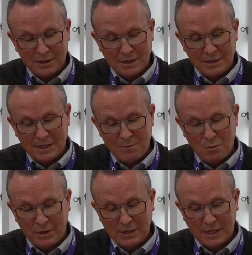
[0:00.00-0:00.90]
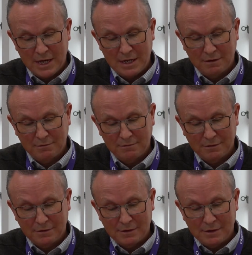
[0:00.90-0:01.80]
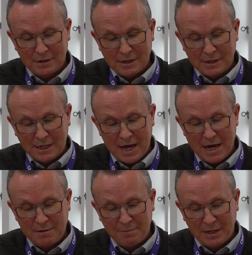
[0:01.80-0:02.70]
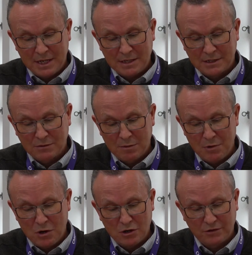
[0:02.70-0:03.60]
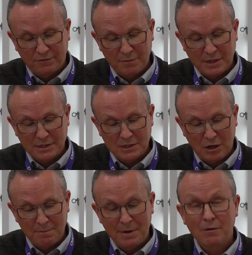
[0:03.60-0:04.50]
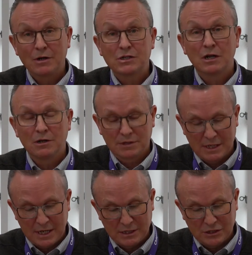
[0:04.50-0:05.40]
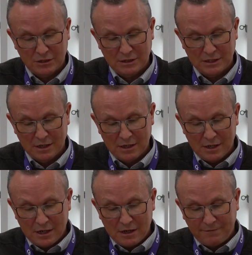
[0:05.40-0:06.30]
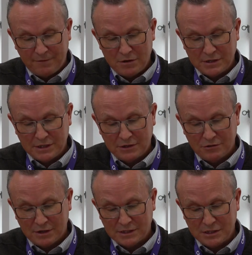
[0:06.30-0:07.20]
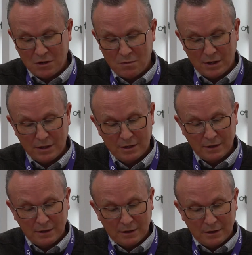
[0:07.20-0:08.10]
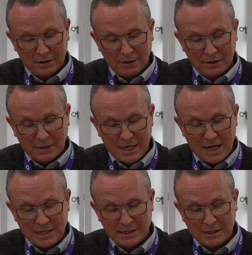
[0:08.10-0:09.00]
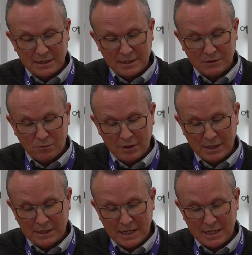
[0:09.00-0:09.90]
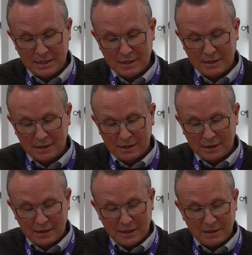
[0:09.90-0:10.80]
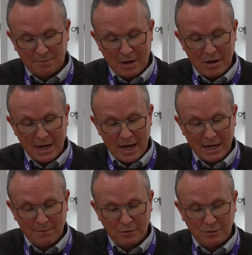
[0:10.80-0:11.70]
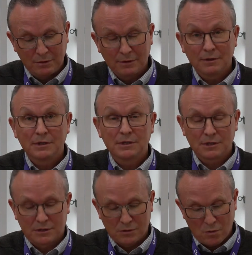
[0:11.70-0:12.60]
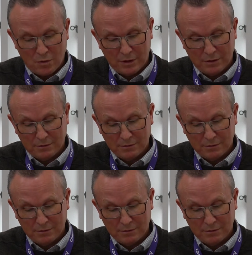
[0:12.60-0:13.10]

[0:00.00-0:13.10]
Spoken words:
And then one day, Ken begins to emerge from his nightmarish hallucinations. At first he trusts no one. Dazed and disorientated, he's barely able to talk.